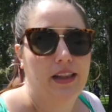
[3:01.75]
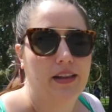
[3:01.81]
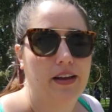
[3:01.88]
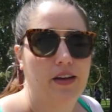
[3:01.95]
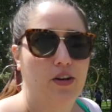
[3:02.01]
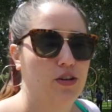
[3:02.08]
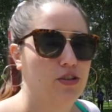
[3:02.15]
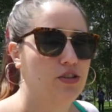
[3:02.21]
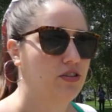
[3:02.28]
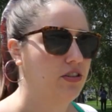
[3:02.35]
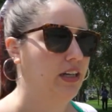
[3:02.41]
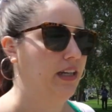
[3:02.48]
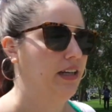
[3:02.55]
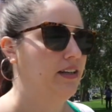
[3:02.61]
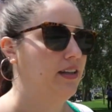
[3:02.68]
the
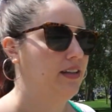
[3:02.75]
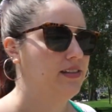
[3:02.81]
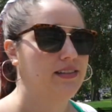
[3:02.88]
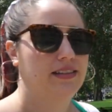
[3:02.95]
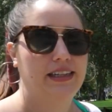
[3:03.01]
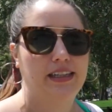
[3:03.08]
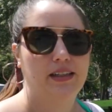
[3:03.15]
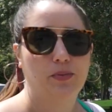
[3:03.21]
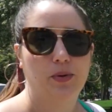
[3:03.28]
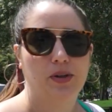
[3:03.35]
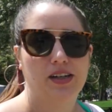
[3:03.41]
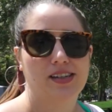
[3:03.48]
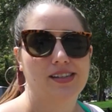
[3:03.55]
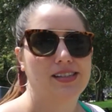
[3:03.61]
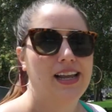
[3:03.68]
Austrians did
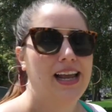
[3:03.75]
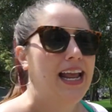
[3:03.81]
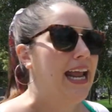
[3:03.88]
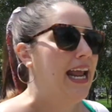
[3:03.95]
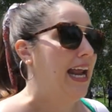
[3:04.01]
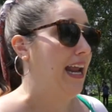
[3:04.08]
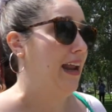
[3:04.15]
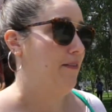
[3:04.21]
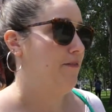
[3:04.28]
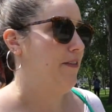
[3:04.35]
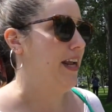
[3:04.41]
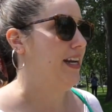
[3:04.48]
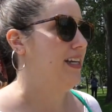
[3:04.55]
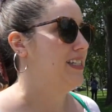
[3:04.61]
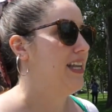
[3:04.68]
was
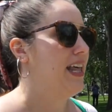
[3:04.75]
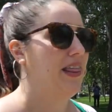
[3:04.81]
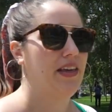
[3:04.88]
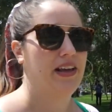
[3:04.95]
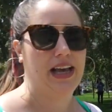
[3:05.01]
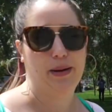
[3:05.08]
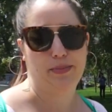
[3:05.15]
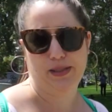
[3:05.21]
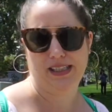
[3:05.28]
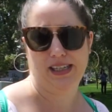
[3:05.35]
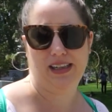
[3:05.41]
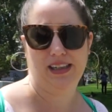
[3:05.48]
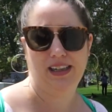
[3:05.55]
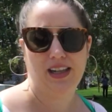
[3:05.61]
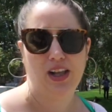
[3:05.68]
invade the
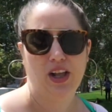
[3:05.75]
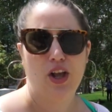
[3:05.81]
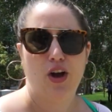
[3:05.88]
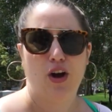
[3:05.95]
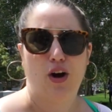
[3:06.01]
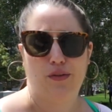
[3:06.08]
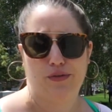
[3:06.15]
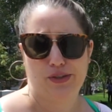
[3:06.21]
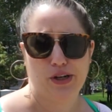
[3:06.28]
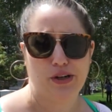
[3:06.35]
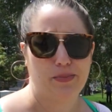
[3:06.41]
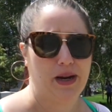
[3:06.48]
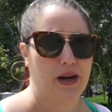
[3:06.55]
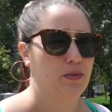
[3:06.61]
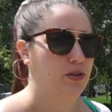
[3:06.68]
capital of
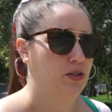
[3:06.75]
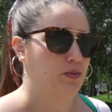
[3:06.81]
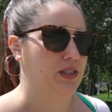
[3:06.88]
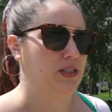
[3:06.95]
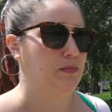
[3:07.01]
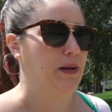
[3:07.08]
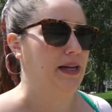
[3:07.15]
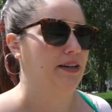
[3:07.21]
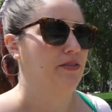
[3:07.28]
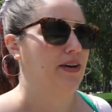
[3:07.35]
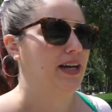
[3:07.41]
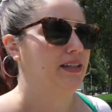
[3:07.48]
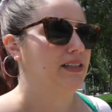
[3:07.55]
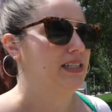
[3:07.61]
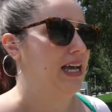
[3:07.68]
Serbia, which was
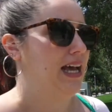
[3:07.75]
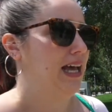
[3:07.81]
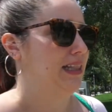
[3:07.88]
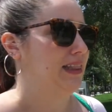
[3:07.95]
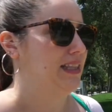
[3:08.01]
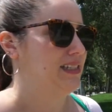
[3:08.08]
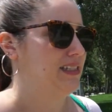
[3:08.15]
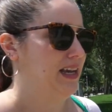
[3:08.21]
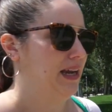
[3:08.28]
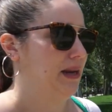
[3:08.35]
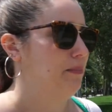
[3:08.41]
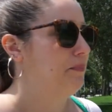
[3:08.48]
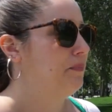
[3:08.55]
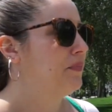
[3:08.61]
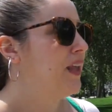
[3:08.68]
Belgrade at the time.
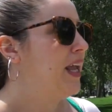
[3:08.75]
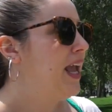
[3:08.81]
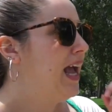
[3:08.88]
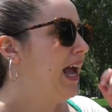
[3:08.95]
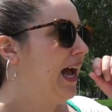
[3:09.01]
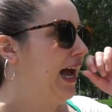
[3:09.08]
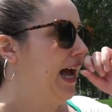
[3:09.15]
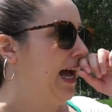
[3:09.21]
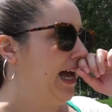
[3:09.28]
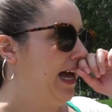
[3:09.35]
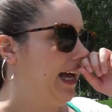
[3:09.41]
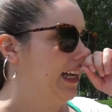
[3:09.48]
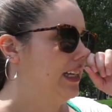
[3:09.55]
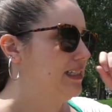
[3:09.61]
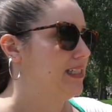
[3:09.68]

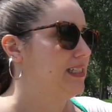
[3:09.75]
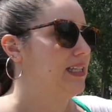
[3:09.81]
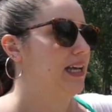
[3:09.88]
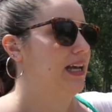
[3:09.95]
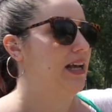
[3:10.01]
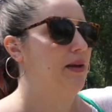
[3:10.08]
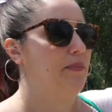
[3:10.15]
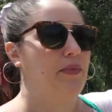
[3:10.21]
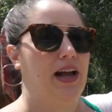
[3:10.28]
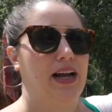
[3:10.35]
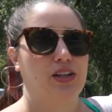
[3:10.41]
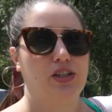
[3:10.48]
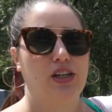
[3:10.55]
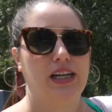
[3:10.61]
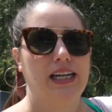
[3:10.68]
And
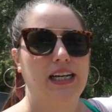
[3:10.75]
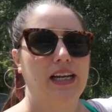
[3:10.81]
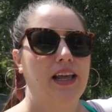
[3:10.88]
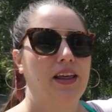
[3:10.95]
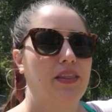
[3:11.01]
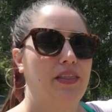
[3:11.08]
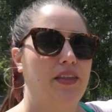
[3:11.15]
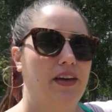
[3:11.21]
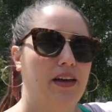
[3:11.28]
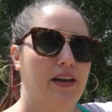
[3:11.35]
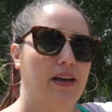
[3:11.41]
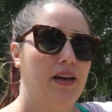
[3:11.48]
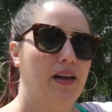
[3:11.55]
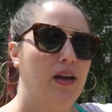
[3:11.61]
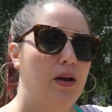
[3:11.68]
actually
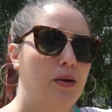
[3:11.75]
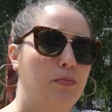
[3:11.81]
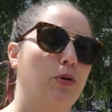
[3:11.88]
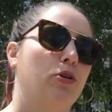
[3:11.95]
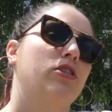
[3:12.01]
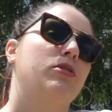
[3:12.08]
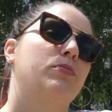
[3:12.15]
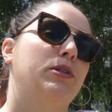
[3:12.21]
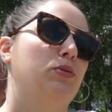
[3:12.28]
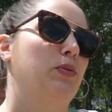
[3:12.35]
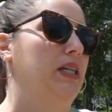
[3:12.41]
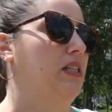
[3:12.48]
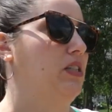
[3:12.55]
the border between